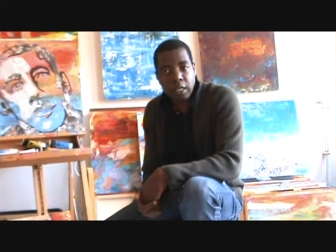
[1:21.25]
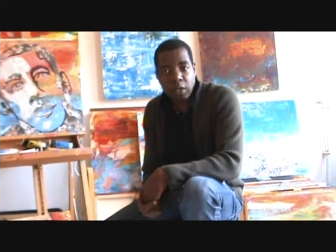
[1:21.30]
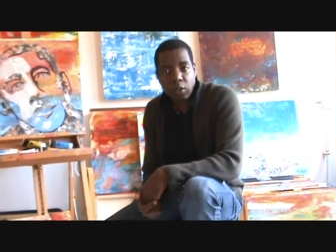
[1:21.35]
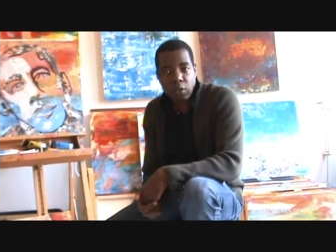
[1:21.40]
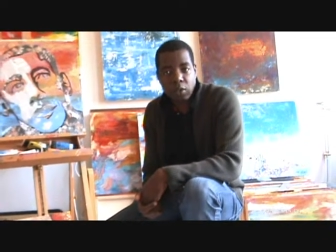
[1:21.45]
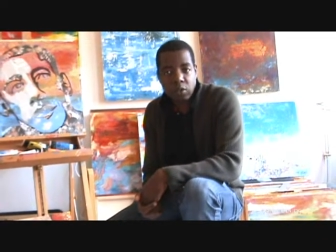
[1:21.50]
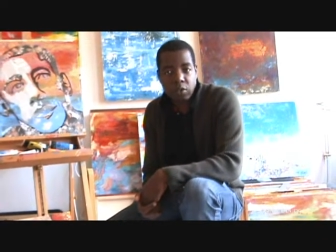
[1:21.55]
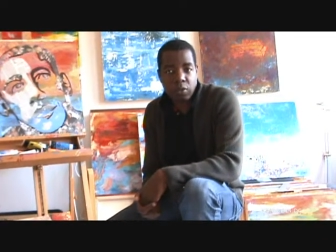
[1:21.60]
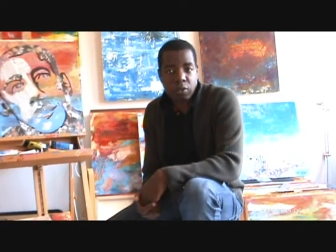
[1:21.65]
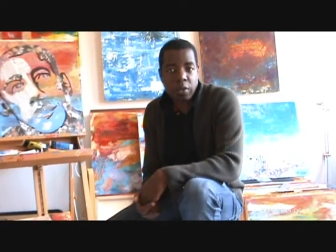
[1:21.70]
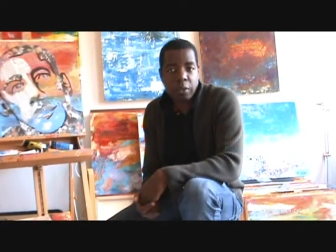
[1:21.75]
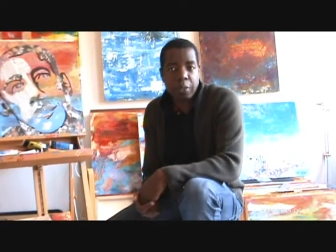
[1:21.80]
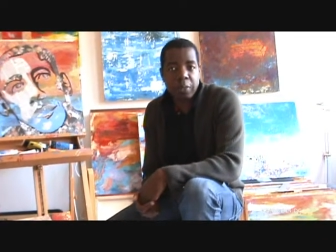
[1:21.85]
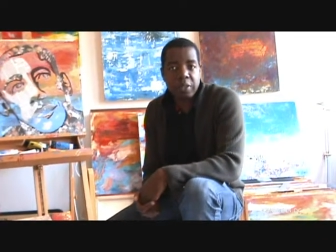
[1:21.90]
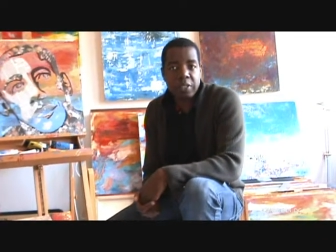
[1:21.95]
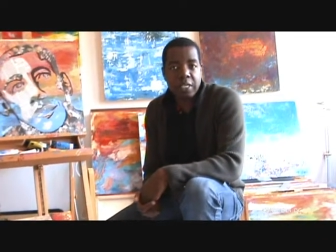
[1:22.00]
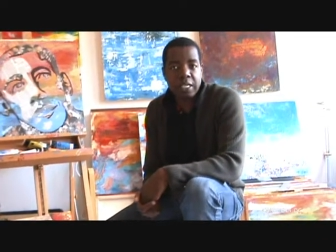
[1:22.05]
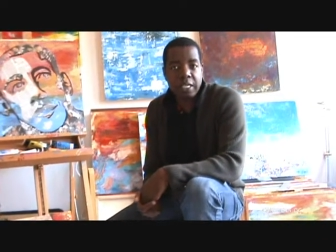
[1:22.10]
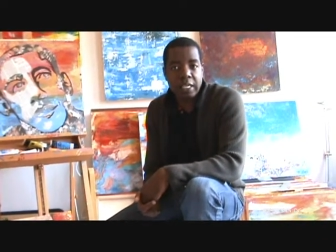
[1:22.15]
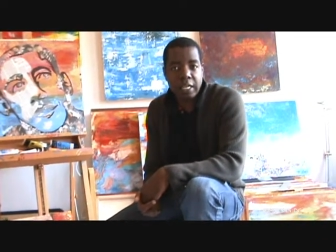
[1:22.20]
Also
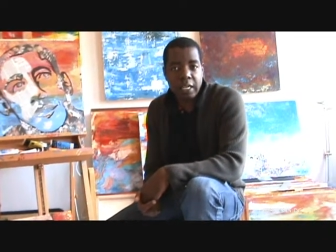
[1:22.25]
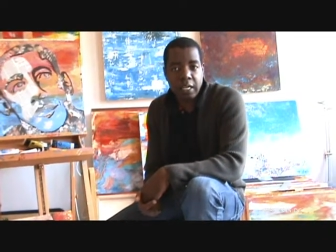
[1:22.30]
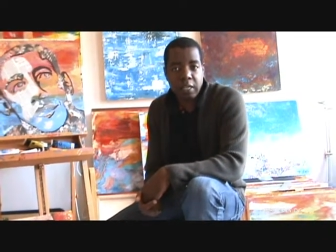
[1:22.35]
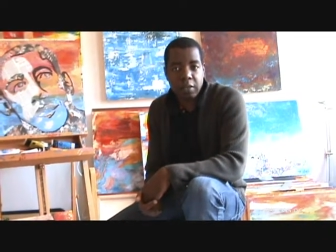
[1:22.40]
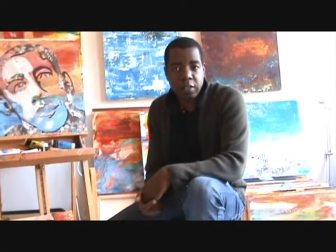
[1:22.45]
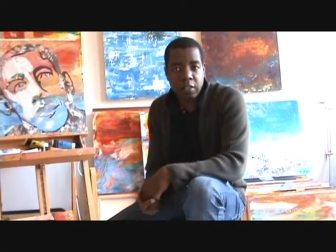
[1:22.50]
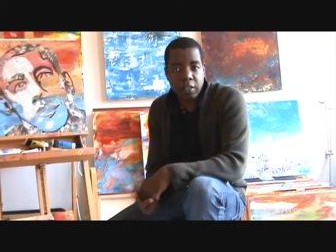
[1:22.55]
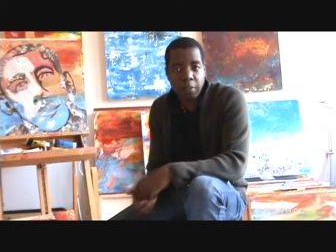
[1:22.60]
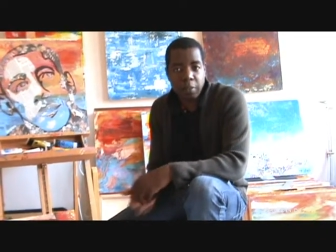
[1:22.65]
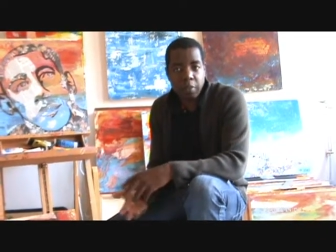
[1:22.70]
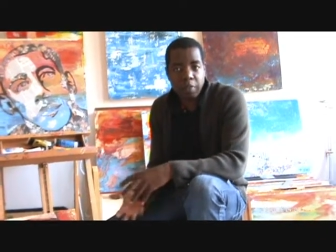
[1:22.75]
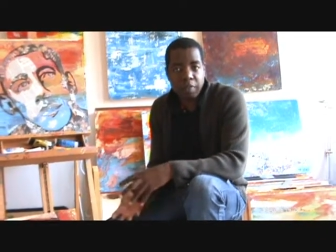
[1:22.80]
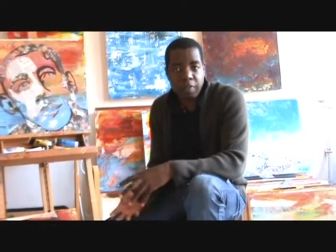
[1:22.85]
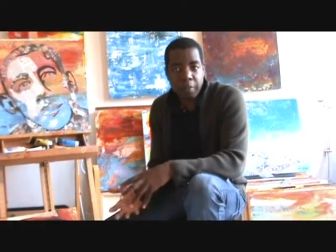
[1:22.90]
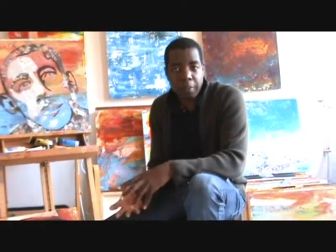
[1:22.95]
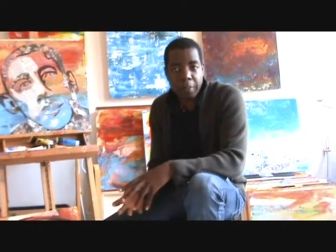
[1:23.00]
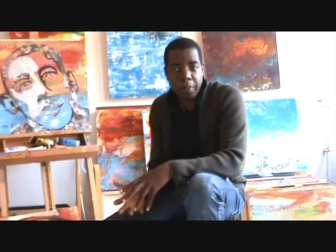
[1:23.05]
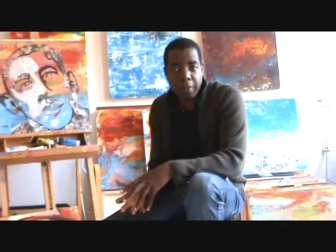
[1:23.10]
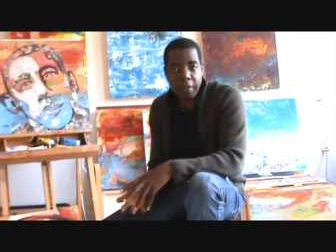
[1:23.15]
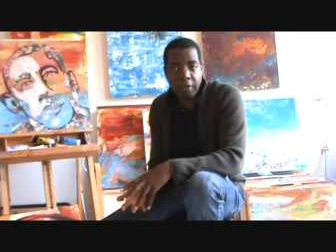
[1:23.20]
represented in some of
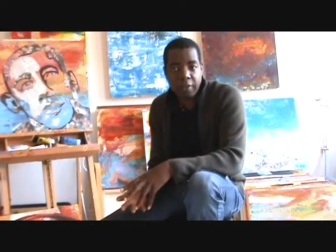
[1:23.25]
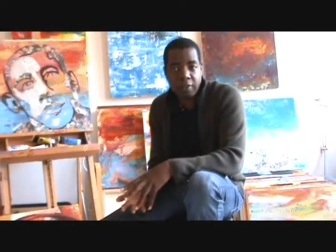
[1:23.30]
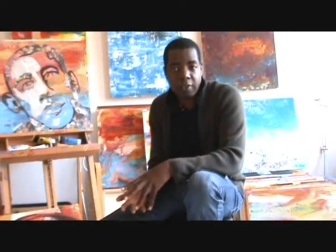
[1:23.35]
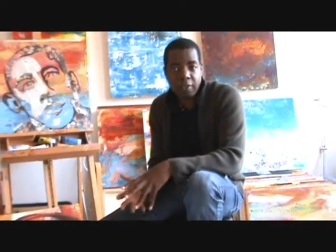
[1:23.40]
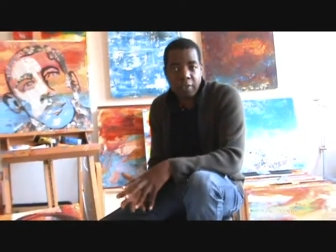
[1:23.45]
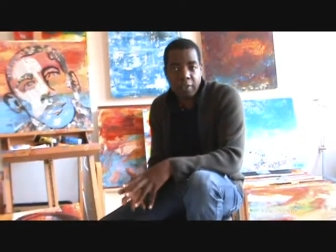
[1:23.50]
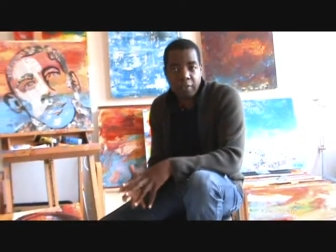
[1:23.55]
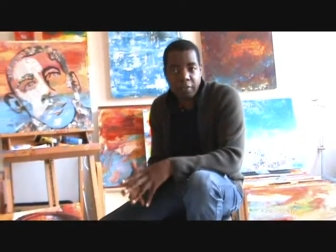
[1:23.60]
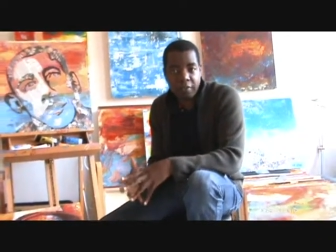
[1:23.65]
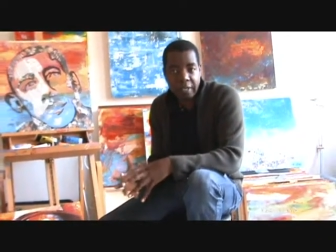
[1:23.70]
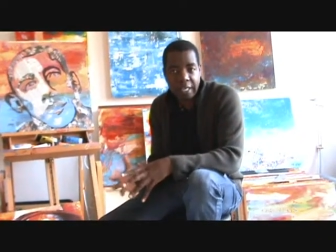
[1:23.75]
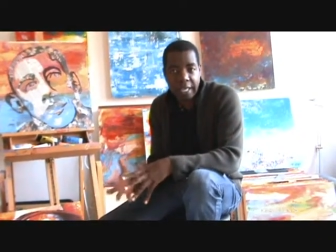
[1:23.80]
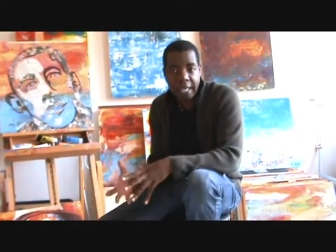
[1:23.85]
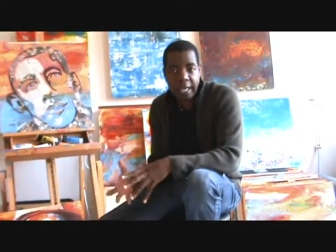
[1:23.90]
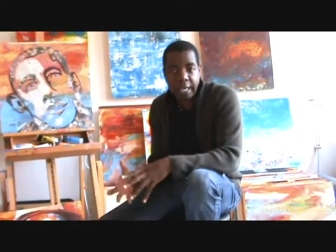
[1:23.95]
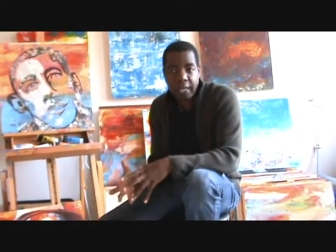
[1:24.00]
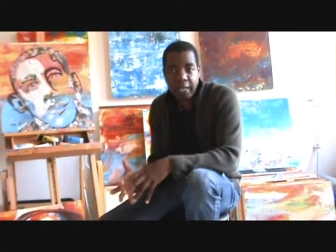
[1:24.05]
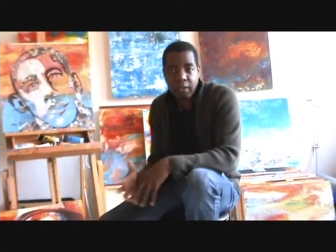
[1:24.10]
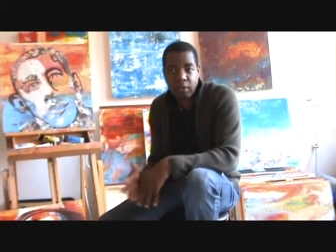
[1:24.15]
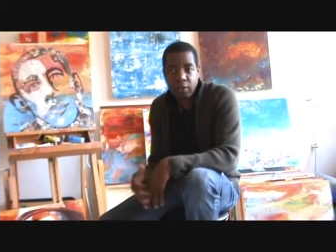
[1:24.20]
the pieces of
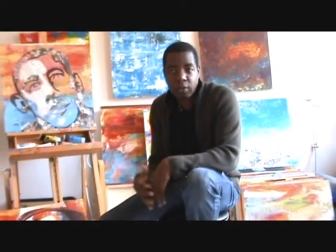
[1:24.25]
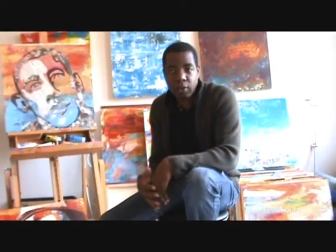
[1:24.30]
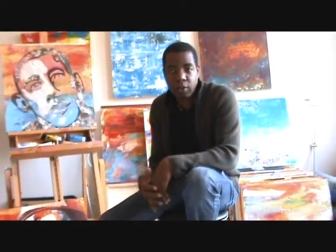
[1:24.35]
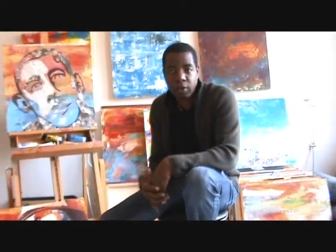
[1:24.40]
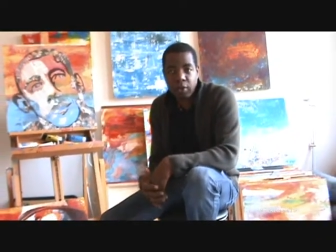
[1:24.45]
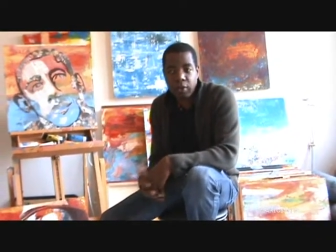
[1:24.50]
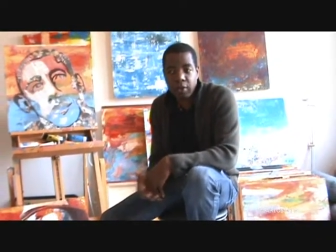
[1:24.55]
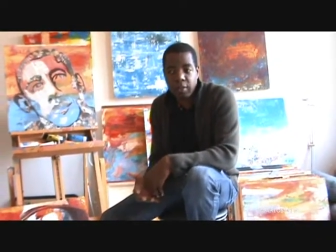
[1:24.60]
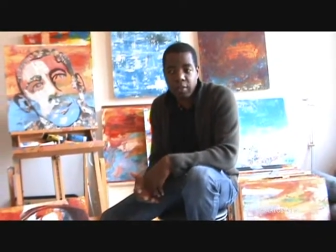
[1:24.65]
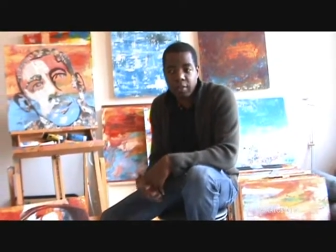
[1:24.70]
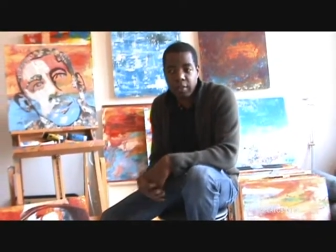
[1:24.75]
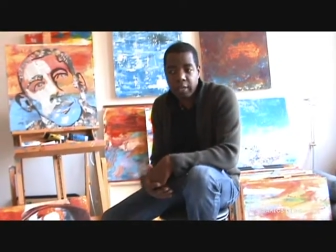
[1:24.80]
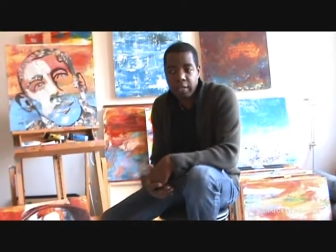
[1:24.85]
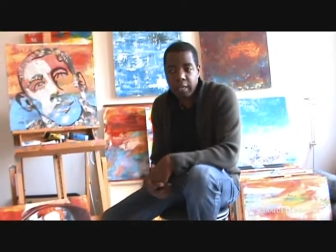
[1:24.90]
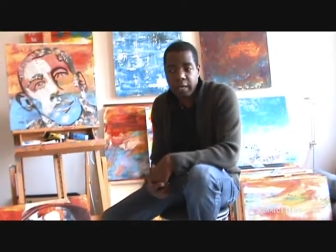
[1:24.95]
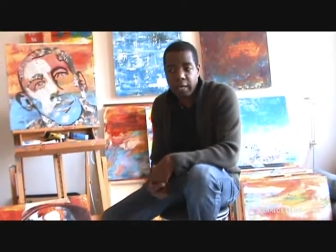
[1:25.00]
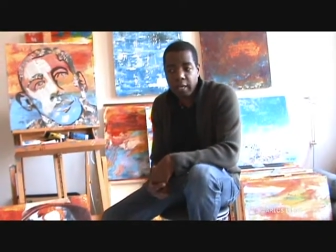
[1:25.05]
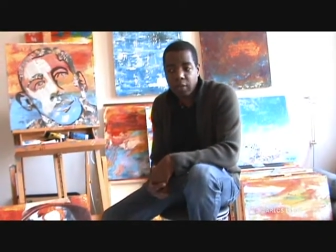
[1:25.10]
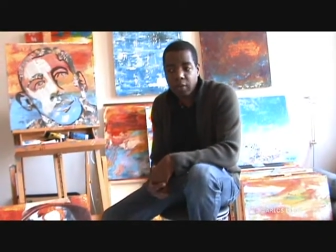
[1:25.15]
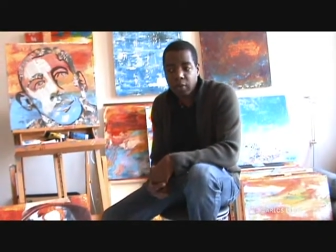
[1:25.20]
land or earth
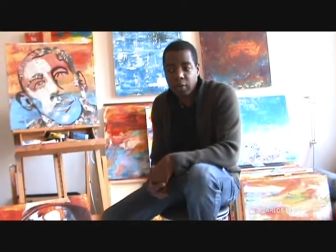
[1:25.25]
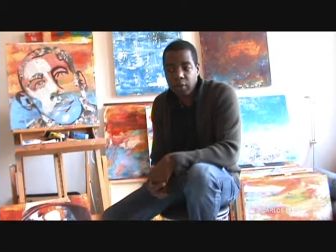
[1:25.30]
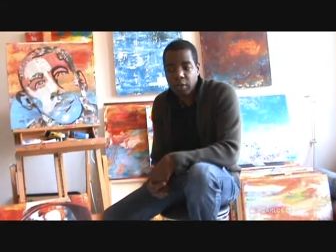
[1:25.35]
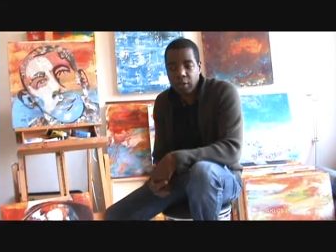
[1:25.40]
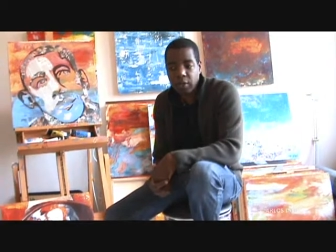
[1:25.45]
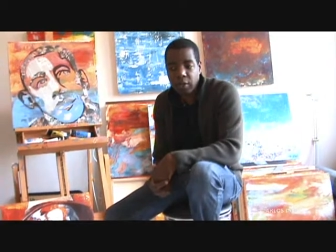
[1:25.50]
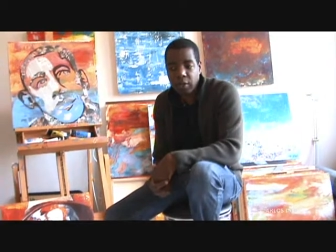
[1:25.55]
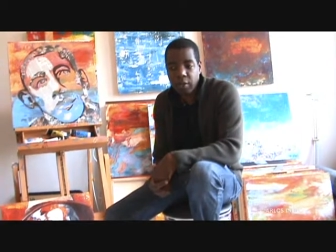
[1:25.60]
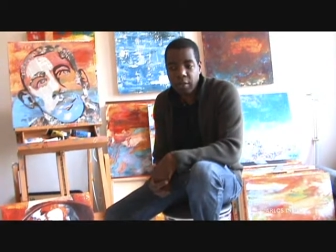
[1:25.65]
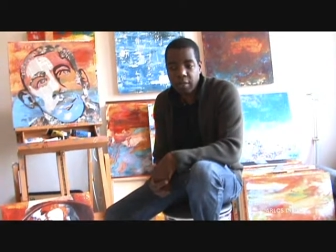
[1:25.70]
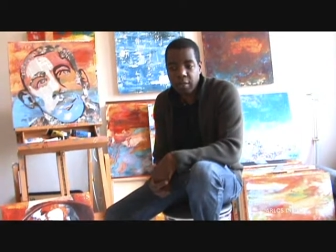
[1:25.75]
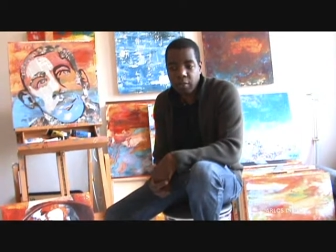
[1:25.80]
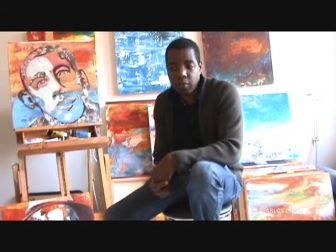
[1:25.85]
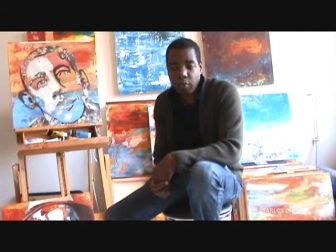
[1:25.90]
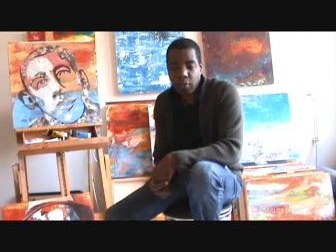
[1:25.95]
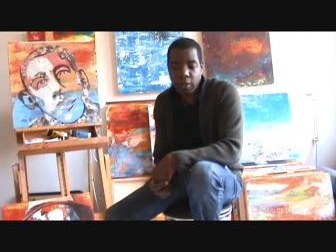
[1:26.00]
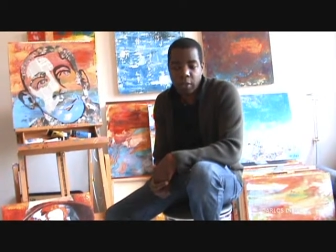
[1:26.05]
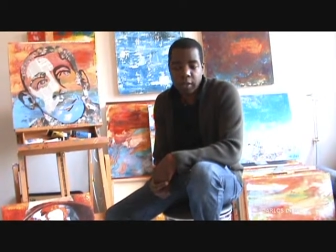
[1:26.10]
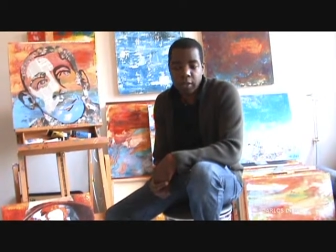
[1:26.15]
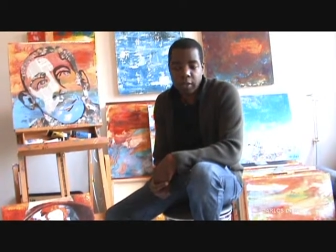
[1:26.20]
that I call it Earth
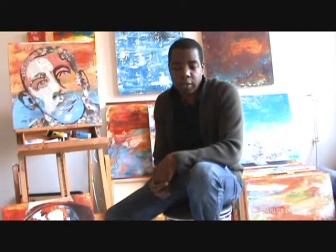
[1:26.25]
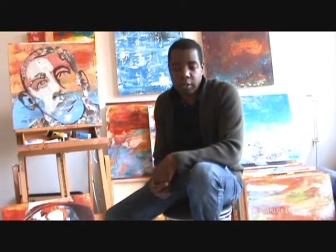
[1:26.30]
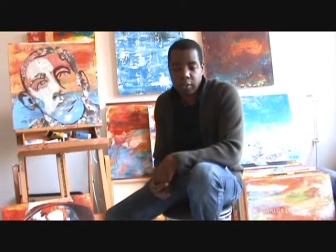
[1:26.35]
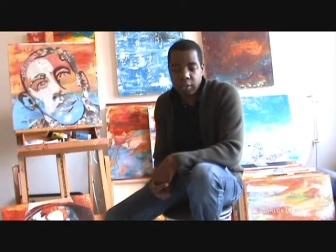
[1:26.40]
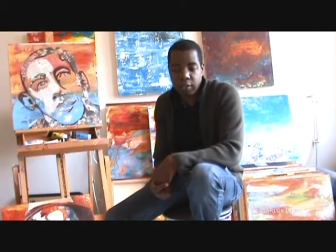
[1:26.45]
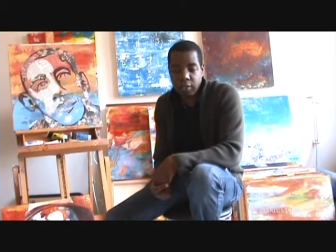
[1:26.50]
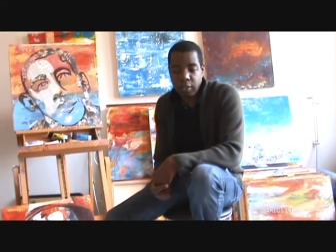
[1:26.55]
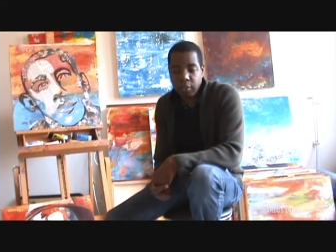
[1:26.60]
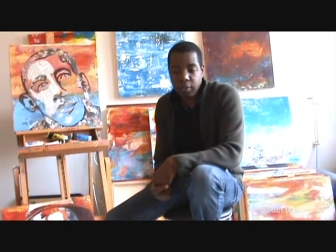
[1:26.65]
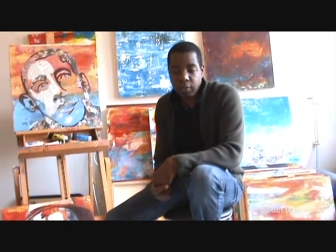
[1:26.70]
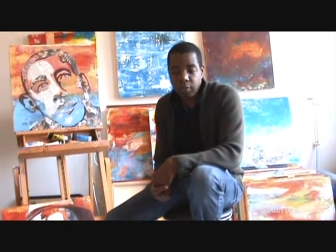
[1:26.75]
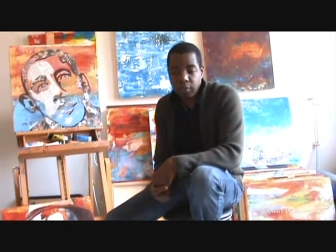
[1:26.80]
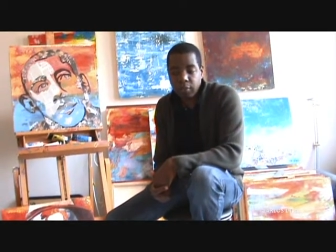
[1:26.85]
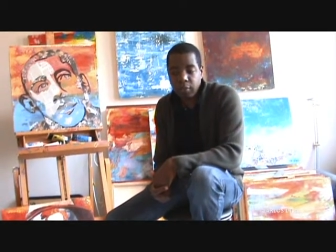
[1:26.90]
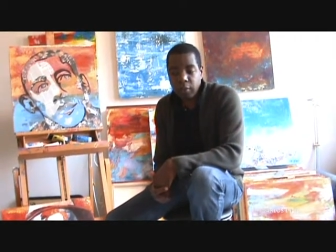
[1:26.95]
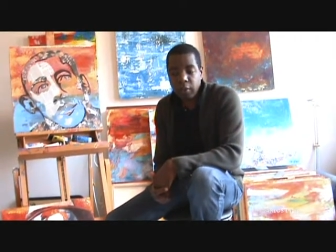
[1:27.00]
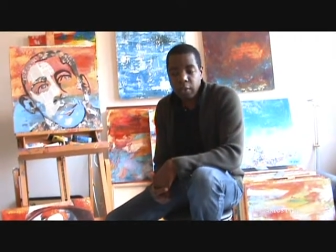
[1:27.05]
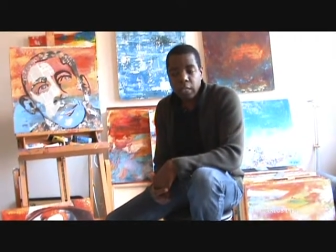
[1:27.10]
1 and 2